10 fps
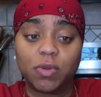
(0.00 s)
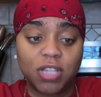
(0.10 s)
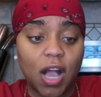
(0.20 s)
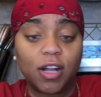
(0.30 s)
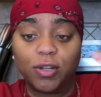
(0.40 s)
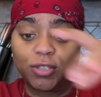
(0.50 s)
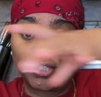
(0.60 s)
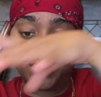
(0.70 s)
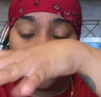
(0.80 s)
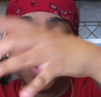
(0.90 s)
were tacos
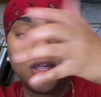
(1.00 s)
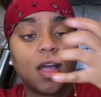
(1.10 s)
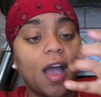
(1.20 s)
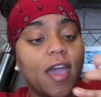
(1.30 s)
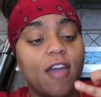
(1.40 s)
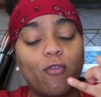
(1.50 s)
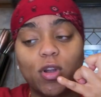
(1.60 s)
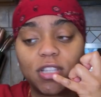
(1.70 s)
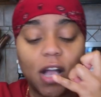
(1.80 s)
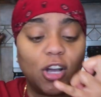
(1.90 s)
too. I had 4
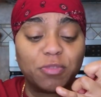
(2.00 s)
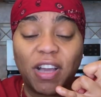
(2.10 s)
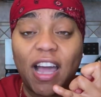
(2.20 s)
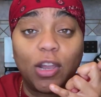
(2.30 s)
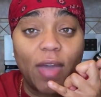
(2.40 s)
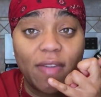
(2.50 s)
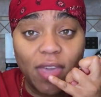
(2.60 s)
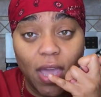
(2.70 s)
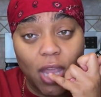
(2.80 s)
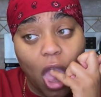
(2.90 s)
tacos, but I got a little
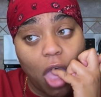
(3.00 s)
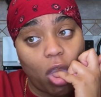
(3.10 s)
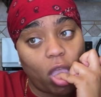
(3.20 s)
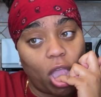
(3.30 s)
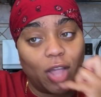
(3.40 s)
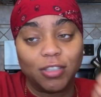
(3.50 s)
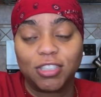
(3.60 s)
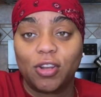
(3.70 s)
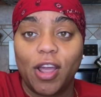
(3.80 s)
heavy-handed. So they